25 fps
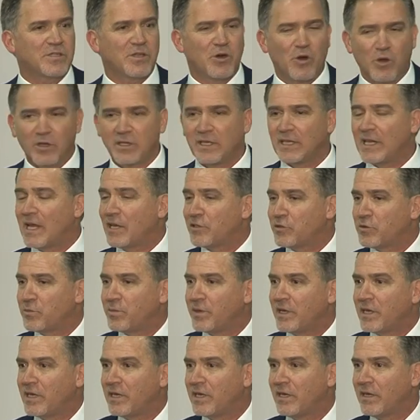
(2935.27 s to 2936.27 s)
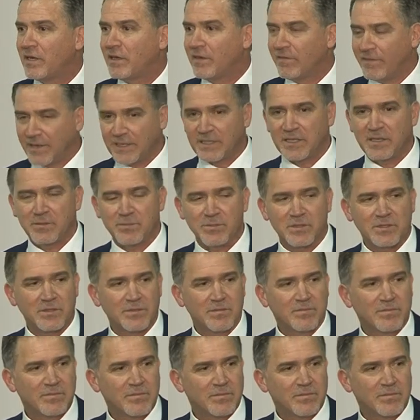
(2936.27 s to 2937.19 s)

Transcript: they're only allowed to be victims.